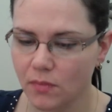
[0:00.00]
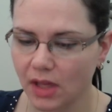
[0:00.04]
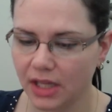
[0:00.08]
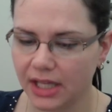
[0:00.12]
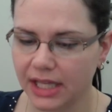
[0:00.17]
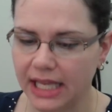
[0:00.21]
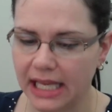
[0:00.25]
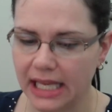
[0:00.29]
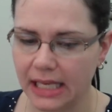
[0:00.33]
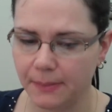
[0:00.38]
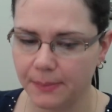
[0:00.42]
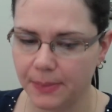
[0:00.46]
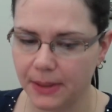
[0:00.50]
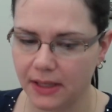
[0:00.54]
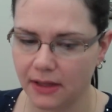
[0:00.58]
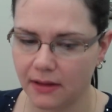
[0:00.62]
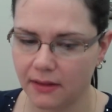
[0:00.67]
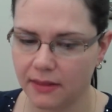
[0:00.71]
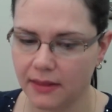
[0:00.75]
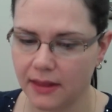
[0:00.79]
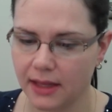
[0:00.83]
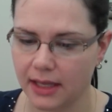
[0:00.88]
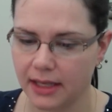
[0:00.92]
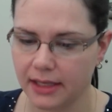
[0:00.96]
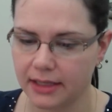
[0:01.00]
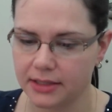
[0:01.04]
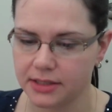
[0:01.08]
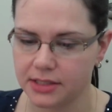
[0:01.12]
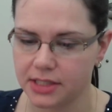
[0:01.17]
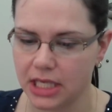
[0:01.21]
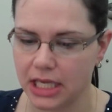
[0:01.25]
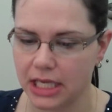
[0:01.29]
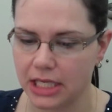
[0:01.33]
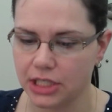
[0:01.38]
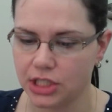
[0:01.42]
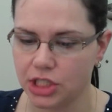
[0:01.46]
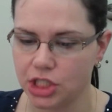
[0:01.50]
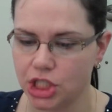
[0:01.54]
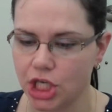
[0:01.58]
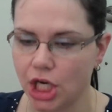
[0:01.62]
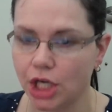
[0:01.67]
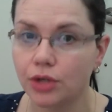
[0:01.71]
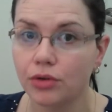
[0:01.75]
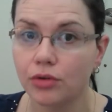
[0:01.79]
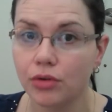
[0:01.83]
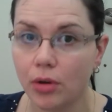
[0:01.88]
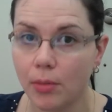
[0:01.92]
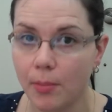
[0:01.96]
keeping things in
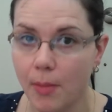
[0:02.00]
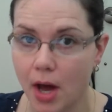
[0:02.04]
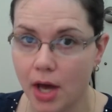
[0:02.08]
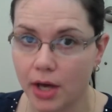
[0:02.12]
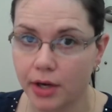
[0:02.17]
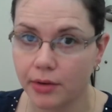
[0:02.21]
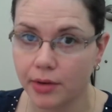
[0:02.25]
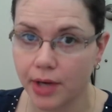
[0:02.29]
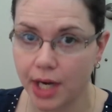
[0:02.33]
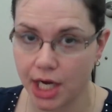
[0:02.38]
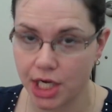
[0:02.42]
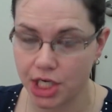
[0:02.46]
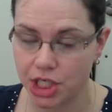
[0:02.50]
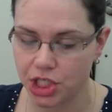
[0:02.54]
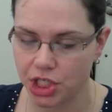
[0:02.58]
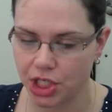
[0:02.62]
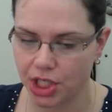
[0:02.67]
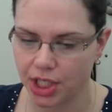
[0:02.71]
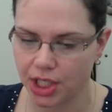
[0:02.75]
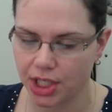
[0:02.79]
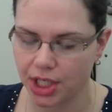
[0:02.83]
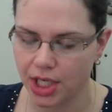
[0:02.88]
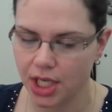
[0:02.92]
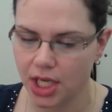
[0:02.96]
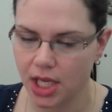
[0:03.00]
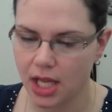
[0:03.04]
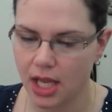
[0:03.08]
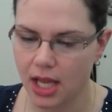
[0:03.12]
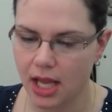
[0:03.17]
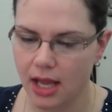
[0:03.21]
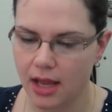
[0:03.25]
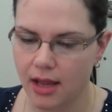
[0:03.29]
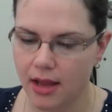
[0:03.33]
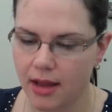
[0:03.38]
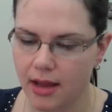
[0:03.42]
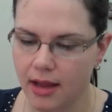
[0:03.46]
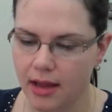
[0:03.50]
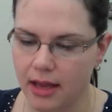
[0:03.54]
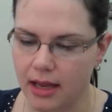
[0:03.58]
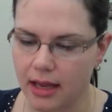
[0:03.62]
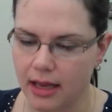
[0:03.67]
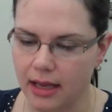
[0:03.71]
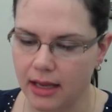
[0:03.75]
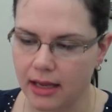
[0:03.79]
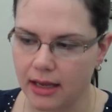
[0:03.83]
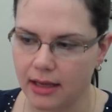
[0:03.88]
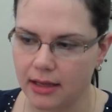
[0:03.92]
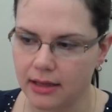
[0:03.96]
general moderation
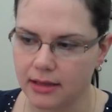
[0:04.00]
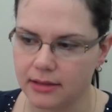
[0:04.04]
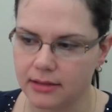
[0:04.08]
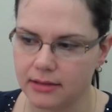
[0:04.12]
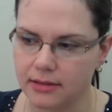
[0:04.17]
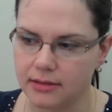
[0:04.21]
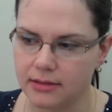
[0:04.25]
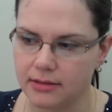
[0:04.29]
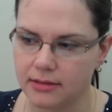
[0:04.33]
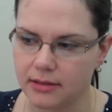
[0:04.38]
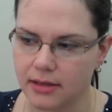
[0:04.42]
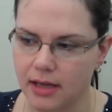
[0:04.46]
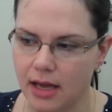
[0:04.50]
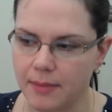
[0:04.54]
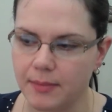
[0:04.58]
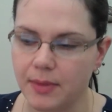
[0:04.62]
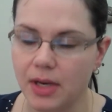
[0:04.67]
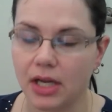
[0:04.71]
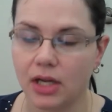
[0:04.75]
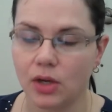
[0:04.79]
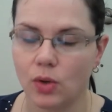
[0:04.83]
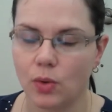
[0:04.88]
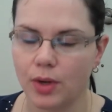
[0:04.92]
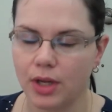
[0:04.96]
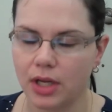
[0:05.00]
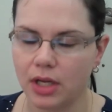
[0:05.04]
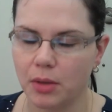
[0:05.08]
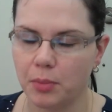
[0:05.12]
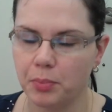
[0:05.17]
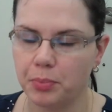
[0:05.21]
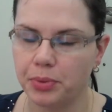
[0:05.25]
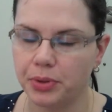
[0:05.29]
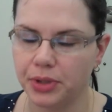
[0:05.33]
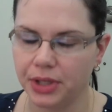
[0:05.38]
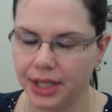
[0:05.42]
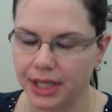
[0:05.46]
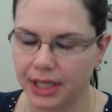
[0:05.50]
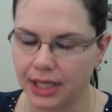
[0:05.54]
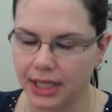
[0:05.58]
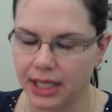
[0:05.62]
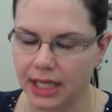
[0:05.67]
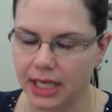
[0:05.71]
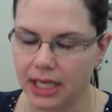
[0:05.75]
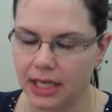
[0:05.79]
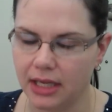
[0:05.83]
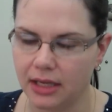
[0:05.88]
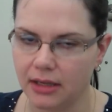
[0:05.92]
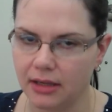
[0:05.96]
and I'm not going
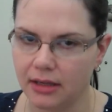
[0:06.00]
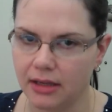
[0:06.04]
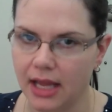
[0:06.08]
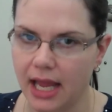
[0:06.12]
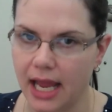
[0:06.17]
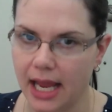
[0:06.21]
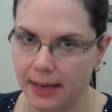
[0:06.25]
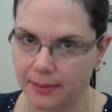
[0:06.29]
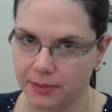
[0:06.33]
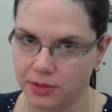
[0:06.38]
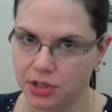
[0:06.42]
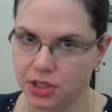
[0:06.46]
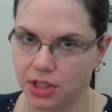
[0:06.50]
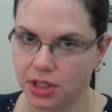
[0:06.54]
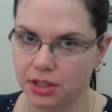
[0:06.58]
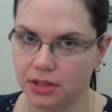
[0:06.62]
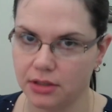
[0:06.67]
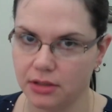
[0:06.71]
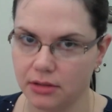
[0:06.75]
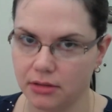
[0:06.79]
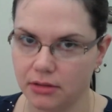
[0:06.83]
completely apeshit.